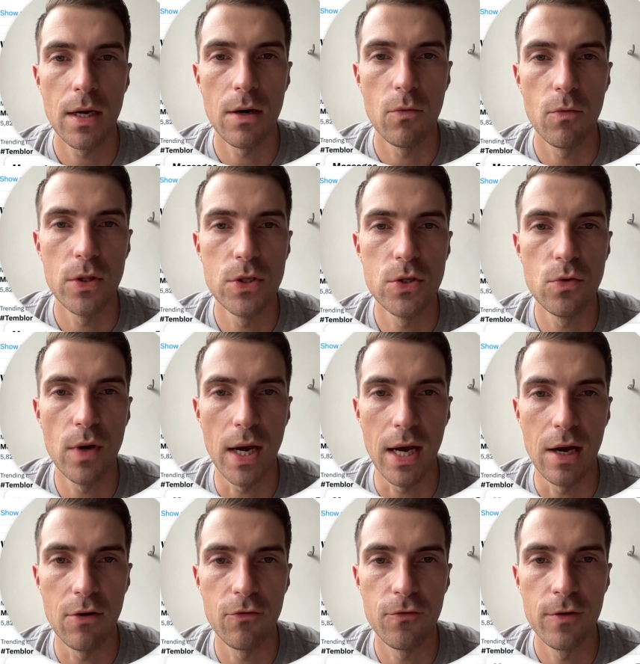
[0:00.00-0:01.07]
we do
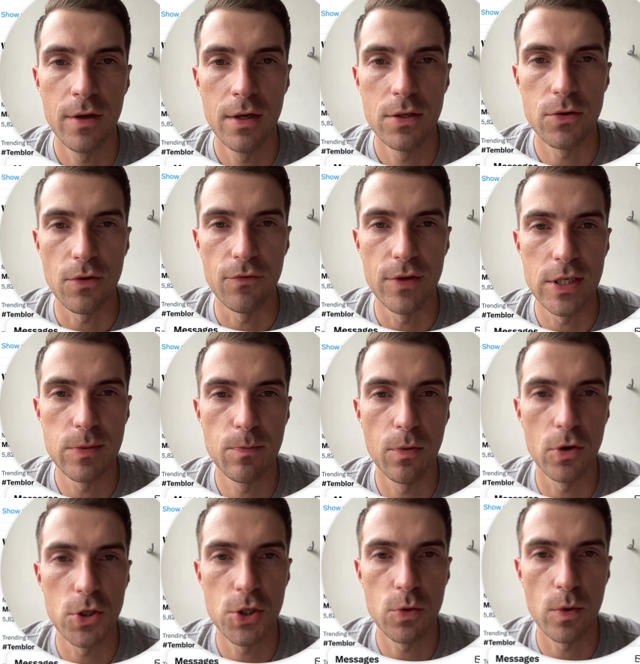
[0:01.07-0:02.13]
have sort of this
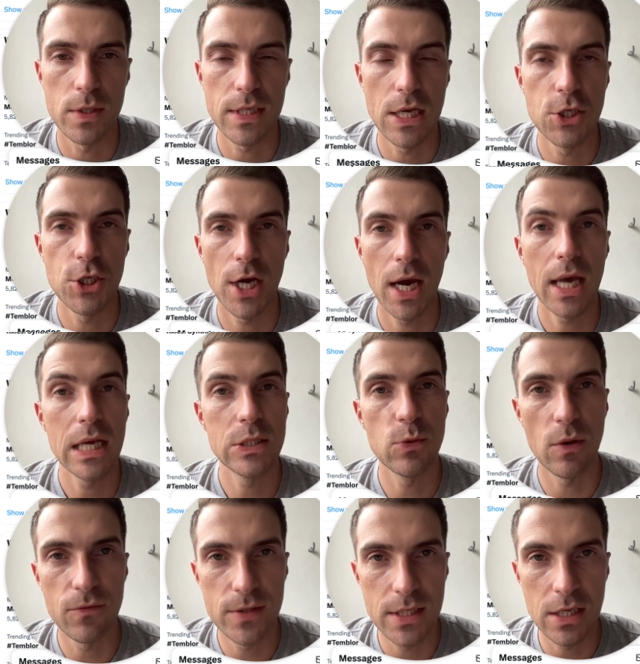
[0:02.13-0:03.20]
push towards AGI, as
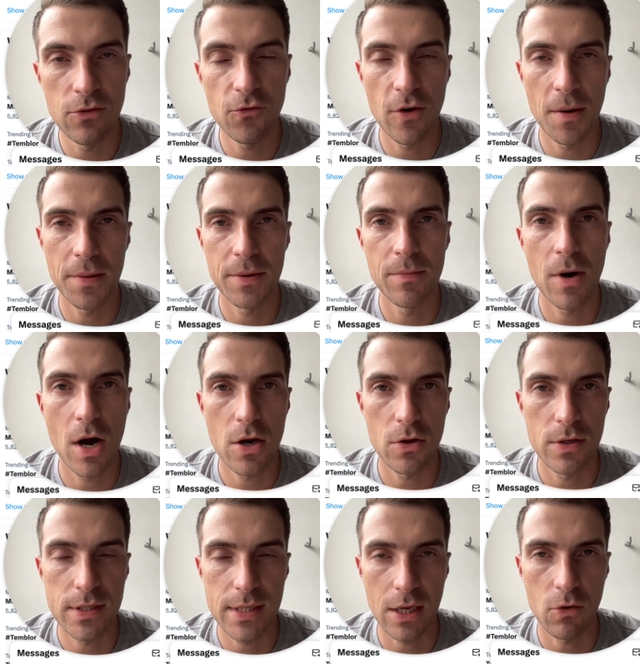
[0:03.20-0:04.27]
we've seen from other
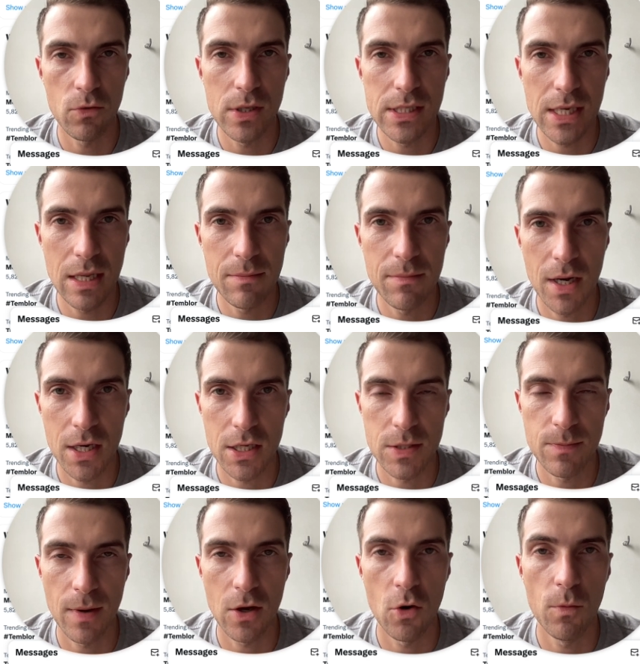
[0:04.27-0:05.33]
models like reasoning models
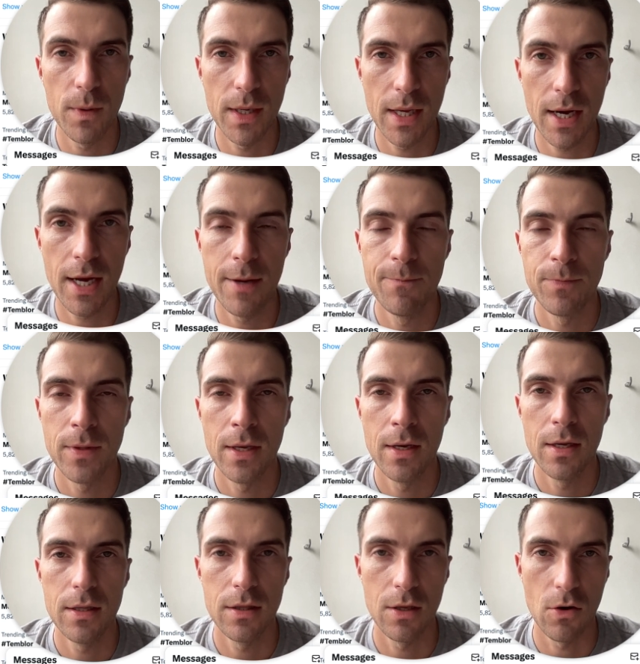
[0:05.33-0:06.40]
by OpenAI.
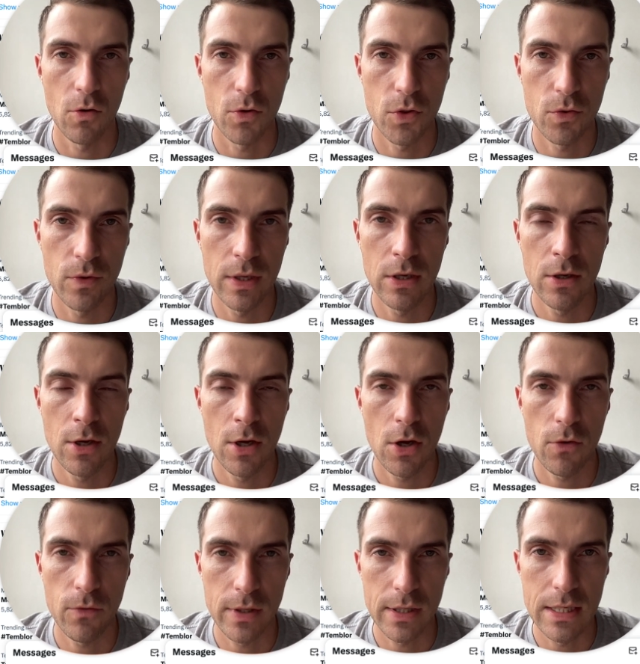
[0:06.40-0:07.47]
The O3
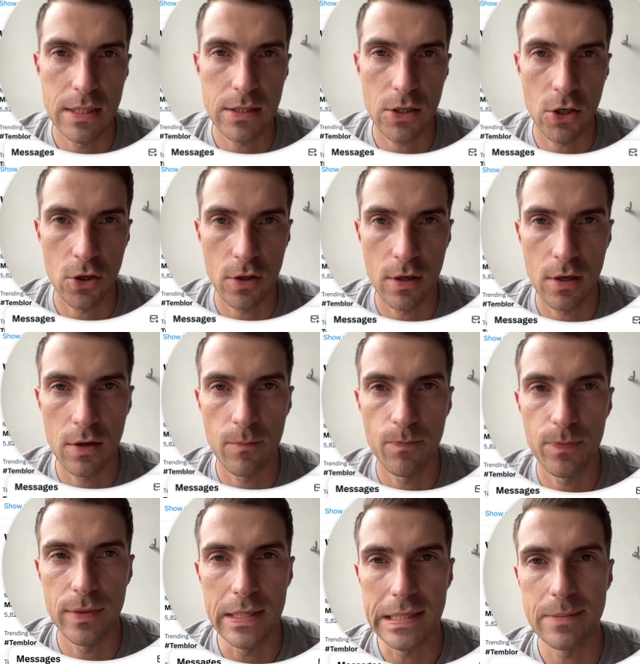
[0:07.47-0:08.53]
release earlier
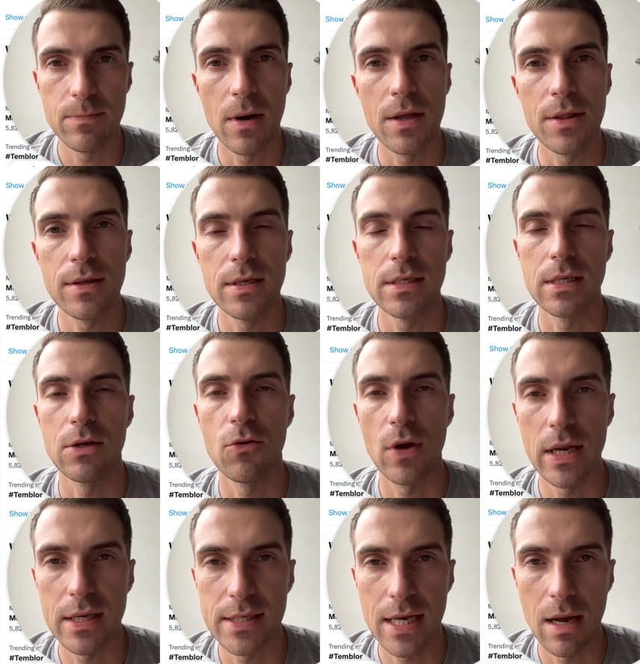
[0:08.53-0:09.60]
this month is a great
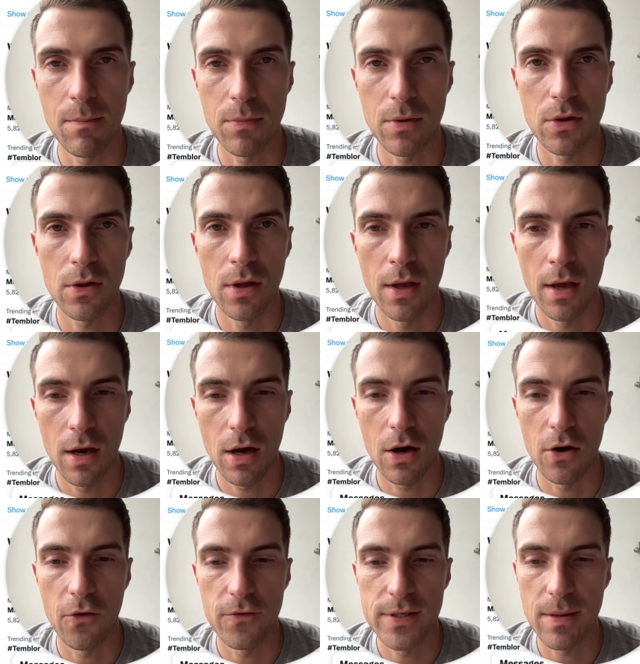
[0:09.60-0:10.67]
example
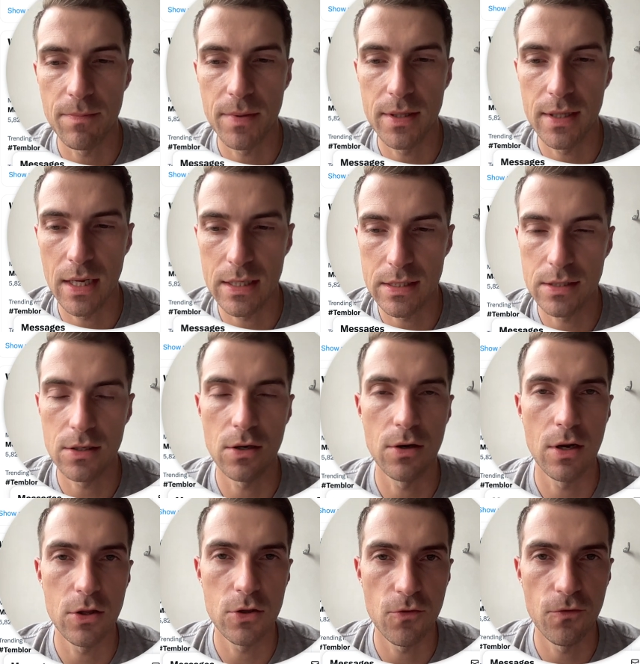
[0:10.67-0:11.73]
of something that's
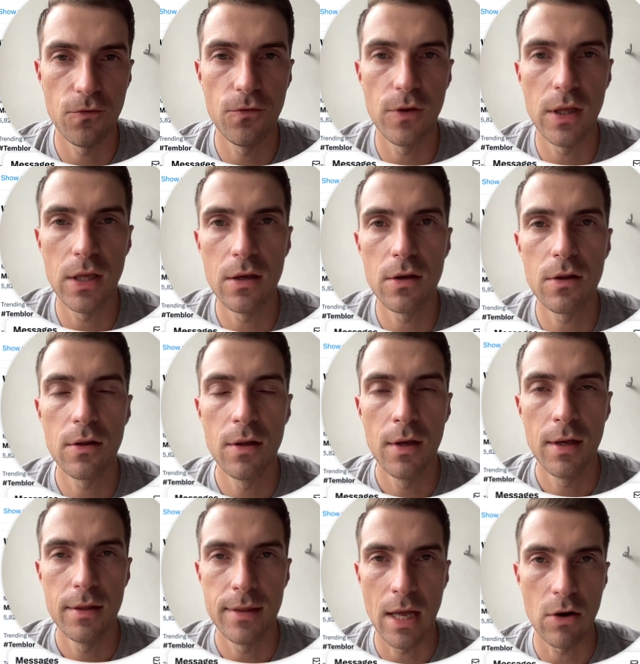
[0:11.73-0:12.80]
starting to feel
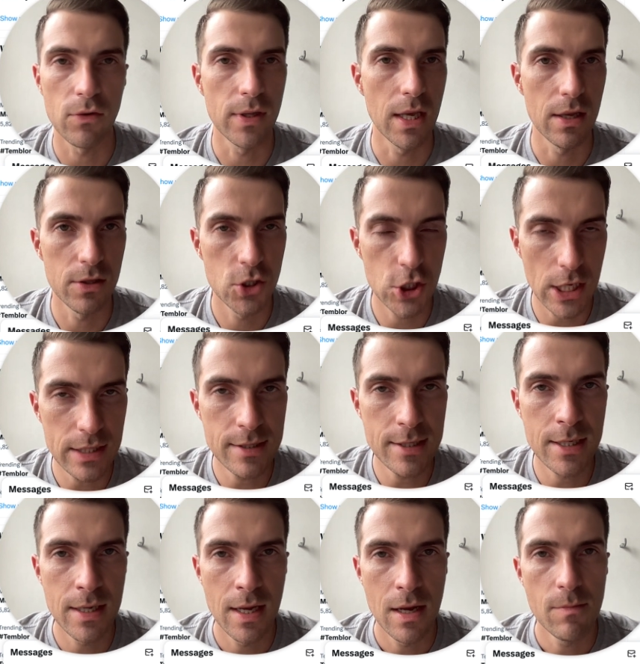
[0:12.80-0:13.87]
not only
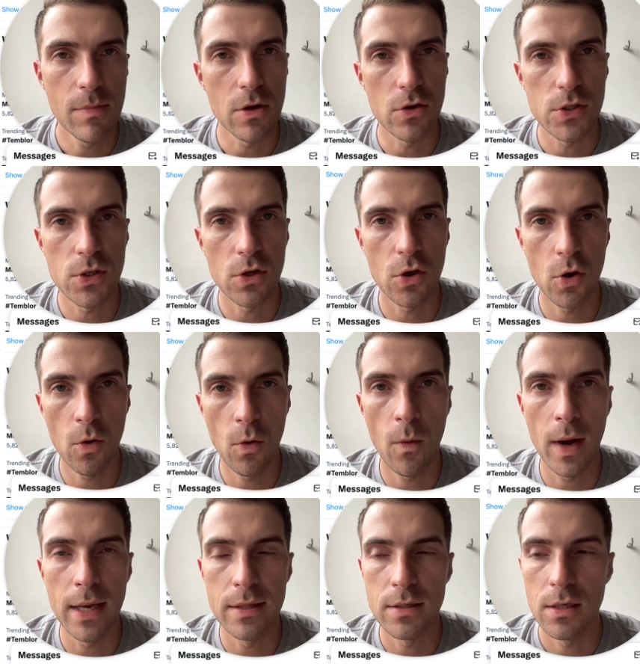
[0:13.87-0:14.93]
agentic, but also
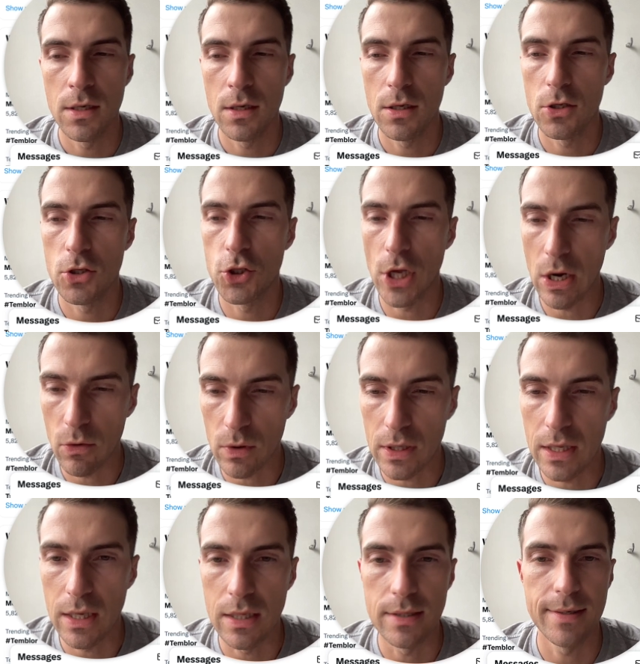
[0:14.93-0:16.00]
quite
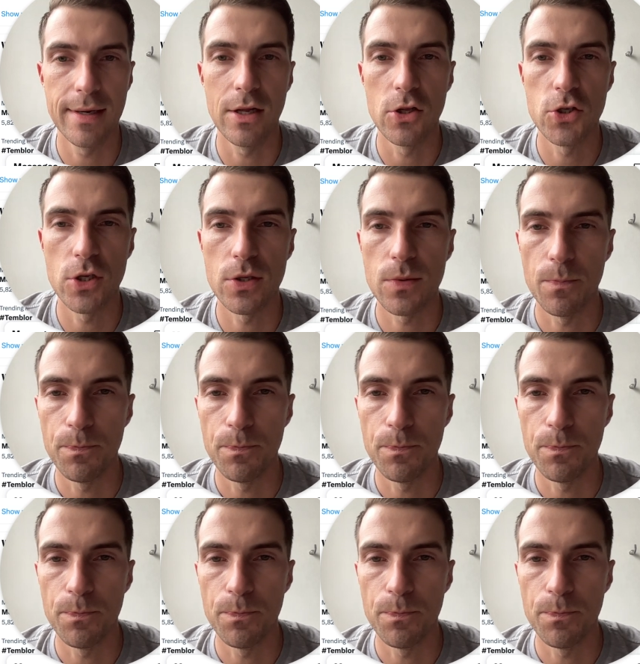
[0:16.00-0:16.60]
generally intelligent.